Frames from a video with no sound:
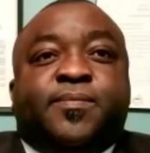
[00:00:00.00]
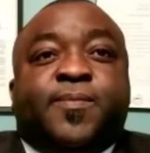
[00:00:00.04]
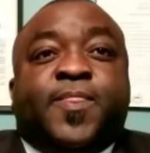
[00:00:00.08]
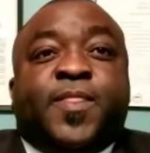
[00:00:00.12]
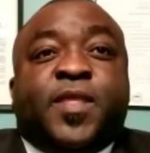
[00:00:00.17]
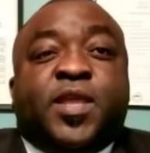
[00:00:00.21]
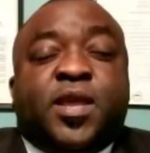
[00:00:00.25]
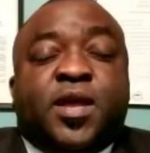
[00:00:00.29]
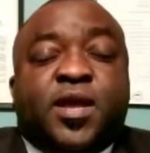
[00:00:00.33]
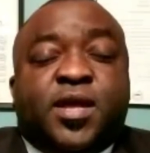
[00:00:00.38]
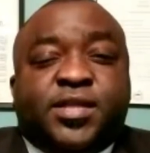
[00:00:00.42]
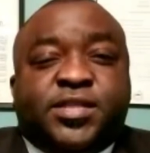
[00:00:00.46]

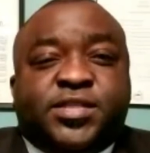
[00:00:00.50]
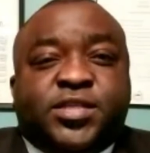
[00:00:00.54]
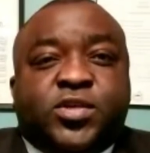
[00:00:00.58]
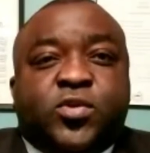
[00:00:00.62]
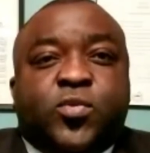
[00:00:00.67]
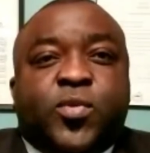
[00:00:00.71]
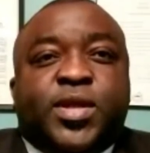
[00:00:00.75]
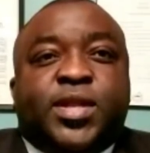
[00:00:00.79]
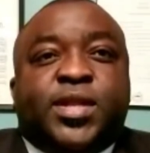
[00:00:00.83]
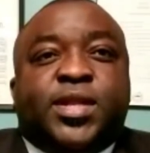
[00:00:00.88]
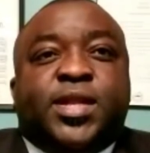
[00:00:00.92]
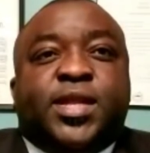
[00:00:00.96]

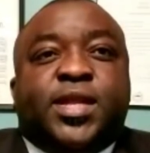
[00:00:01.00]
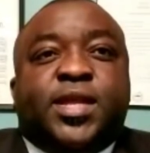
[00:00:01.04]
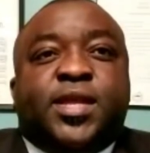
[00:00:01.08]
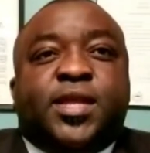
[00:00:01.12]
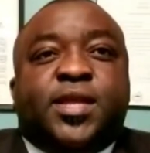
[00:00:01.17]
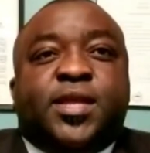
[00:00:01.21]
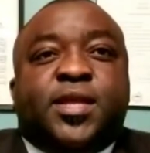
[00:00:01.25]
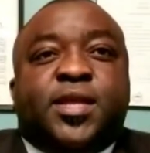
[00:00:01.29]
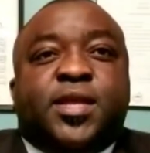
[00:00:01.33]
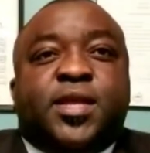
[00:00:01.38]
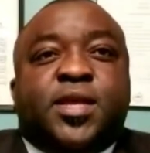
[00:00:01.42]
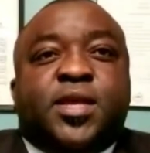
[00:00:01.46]
Consequently,
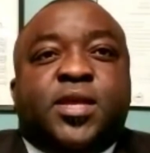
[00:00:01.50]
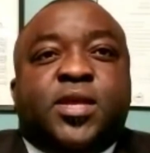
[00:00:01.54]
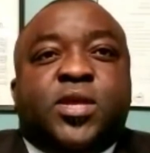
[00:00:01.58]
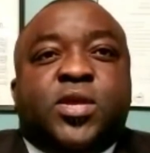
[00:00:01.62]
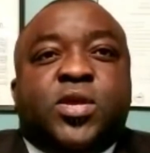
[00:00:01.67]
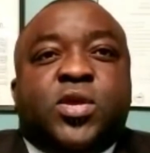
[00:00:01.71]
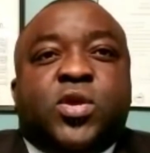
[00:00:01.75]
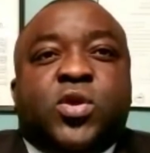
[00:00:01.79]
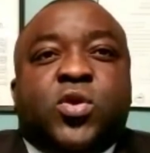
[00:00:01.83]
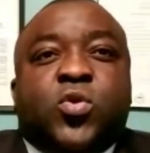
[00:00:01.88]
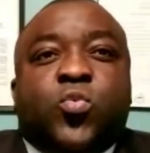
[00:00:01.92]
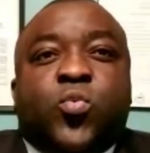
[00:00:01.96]

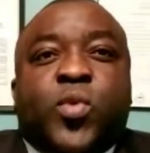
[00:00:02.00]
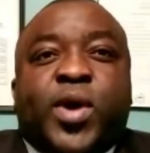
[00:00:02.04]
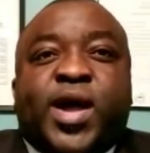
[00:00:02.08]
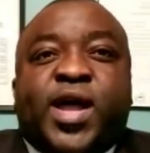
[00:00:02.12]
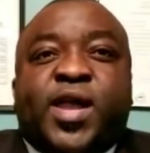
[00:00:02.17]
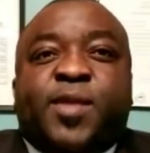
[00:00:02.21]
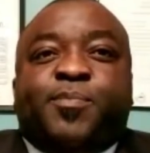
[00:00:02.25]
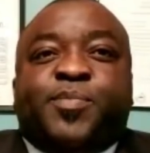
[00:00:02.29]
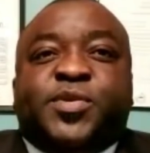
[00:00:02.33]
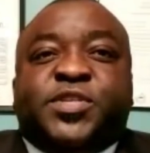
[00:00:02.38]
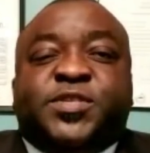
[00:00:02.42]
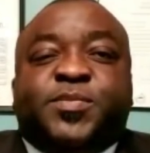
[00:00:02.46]
while
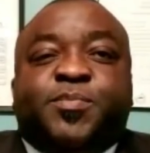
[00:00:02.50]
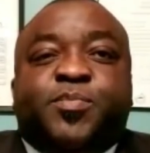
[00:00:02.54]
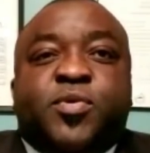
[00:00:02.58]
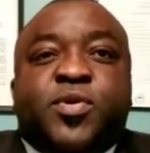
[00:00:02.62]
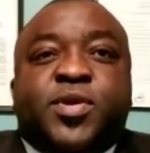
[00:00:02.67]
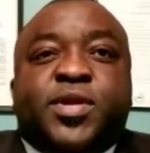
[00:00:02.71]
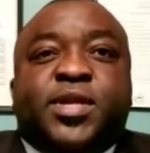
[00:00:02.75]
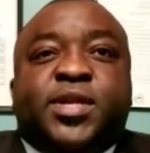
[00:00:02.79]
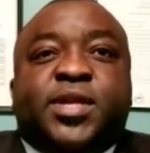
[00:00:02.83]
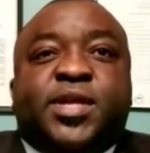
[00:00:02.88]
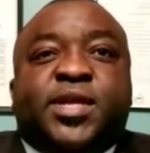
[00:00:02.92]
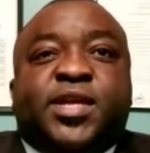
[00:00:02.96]

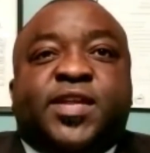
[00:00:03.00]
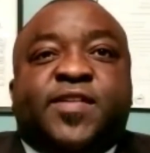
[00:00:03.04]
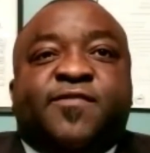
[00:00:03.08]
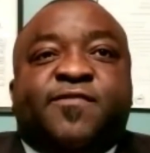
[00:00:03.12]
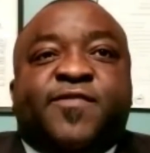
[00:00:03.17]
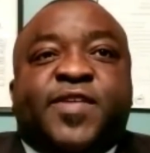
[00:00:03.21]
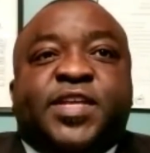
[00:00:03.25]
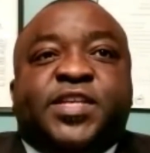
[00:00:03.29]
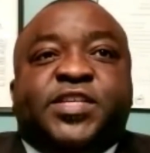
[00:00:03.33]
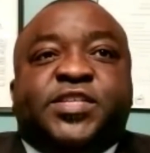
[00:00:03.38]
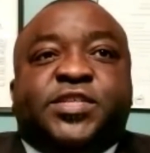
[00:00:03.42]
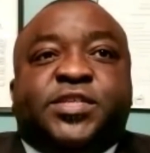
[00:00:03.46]
postponing the
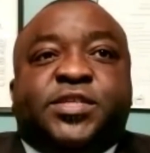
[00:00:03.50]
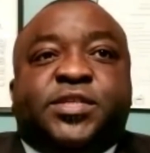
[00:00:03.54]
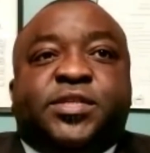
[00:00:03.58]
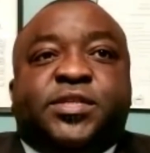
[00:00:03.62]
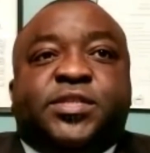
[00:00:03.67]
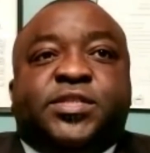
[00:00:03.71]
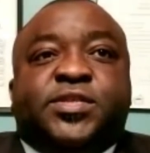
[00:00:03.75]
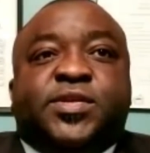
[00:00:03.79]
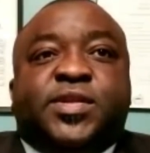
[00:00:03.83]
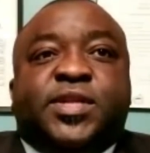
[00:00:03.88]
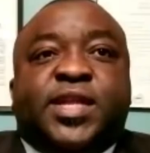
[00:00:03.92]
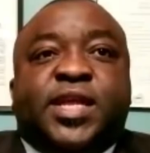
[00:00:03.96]
convention
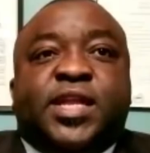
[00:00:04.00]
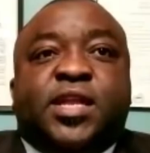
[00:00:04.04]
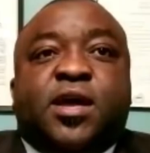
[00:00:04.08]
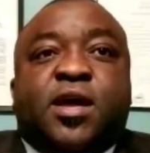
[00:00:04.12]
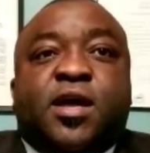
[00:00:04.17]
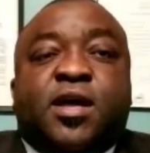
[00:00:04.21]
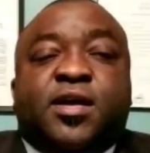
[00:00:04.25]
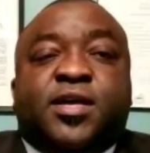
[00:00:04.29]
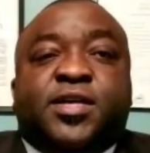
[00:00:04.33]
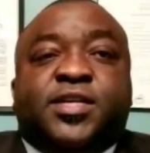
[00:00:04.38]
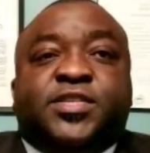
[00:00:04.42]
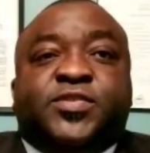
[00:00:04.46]
to late
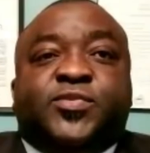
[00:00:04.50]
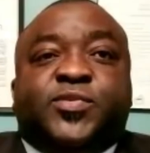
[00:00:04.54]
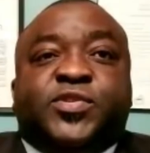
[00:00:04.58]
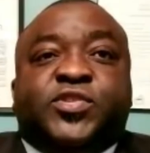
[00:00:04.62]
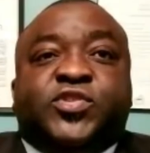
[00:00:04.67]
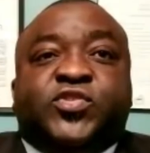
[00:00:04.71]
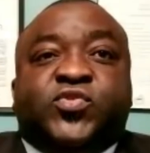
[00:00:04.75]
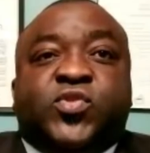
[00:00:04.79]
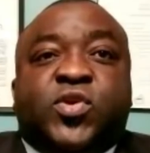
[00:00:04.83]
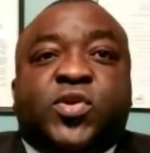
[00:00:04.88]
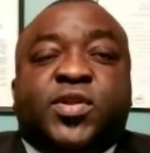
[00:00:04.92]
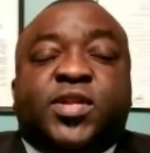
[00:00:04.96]
August was
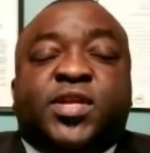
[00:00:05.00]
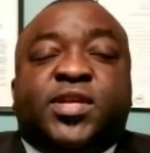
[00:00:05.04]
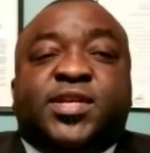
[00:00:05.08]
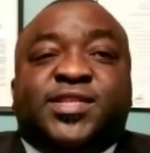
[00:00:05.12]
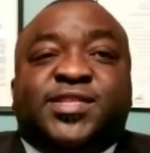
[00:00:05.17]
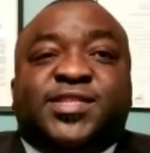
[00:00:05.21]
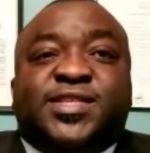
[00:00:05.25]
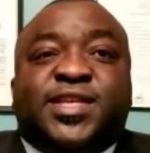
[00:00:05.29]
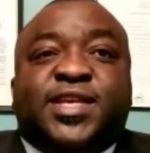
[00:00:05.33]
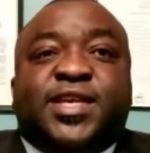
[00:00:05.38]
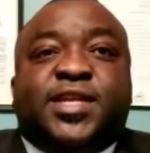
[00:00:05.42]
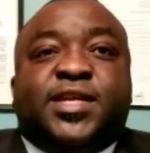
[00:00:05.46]
strongly
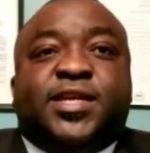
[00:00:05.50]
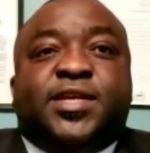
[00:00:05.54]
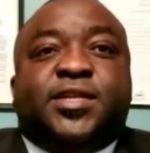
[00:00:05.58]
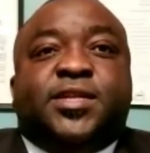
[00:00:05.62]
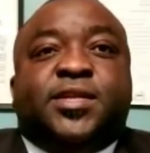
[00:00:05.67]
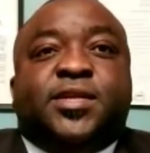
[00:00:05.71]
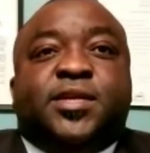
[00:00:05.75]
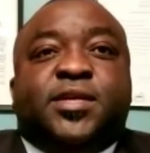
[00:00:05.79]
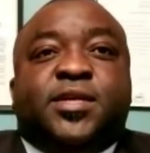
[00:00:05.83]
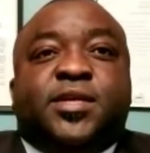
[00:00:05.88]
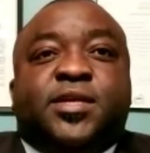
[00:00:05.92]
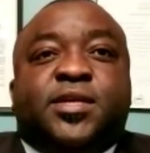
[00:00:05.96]
considered,
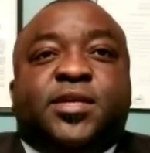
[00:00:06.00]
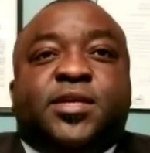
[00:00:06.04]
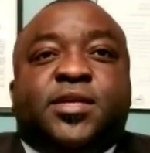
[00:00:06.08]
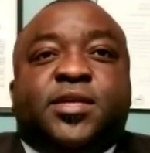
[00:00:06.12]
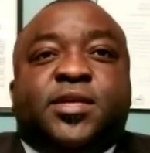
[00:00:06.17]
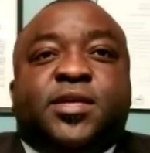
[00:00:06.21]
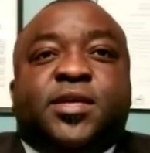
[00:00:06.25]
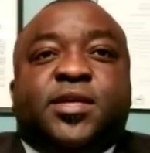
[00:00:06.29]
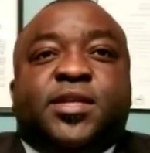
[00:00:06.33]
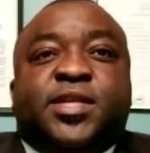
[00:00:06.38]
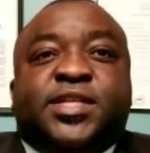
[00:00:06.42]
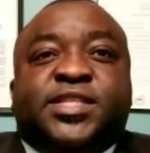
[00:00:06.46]

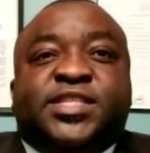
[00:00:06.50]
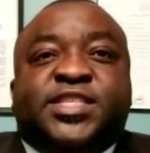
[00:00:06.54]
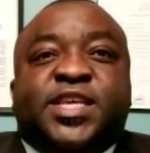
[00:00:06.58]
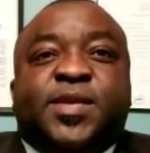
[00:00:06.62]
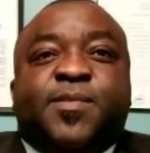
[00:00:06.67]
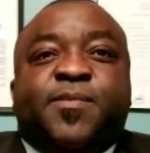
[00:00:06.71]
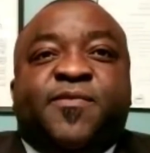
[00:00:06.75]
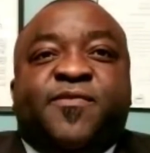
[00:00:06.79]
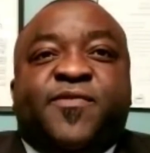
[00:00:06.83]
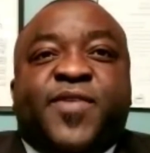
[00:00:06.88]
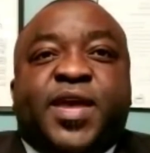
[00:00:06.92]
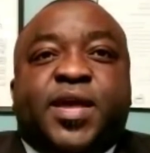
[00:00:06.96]
the team
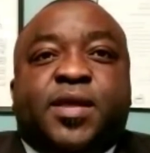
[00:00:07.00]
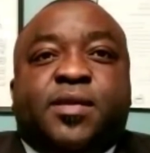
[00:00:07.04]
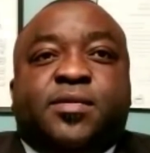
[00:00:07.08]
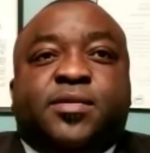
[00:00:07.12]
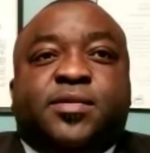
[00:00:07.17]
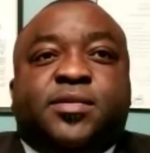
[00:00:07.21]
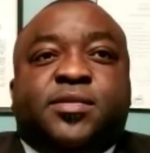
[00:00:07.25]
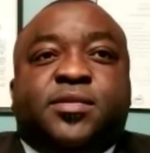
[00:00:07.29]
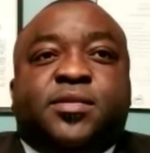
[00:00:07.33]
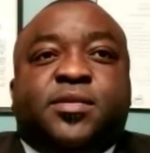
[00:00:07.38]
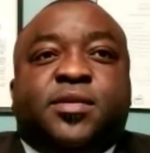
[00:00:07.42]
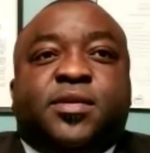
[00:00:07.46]

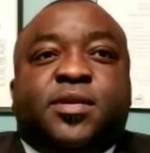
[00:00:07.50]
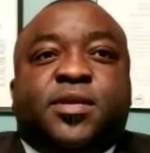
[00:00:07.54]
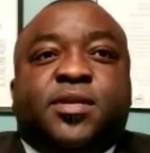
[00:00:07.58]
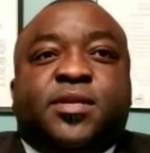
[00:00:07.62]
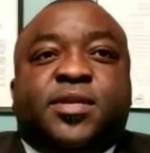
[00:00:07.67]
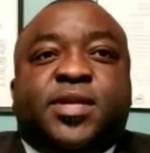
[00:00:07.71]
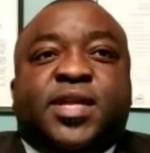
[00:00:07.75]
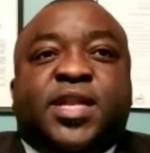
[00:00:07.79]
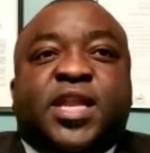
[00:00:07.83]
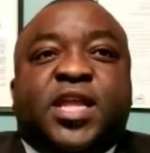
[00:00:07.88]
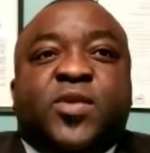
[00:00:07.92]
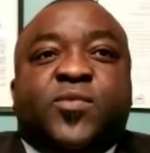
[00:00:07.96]
felt
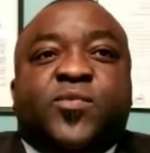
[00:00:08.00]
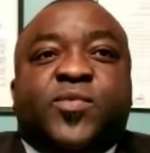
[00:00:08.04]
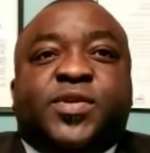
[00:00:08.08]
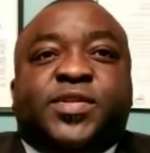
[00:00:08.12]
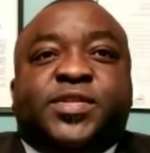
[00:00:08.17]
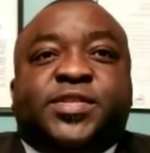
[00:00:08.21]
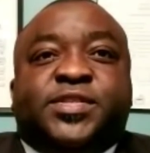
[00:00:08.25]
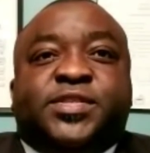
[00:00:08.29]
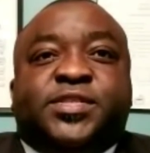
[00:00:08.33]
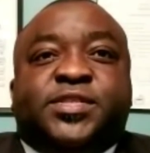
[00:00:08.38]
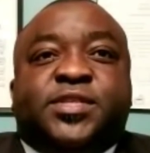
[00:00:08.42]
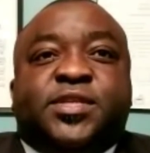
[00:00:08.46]
that it
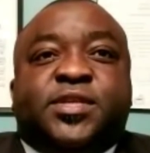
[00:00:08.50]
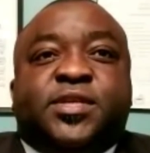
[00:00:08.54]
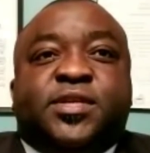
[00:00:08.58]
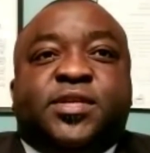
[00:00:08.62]
was